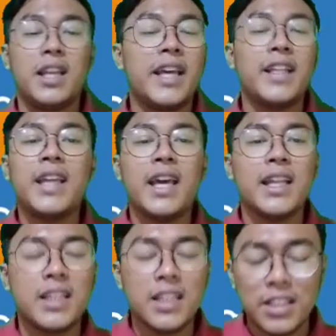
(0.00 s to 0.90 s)
Like
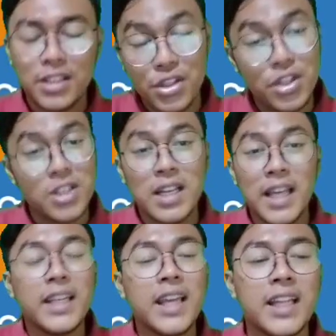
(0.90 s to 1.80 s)
that, just
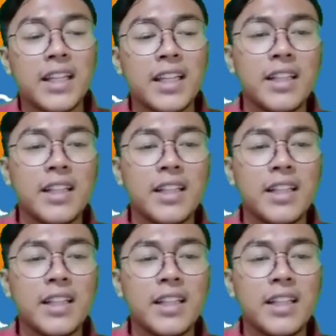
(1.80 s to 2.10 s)
like that.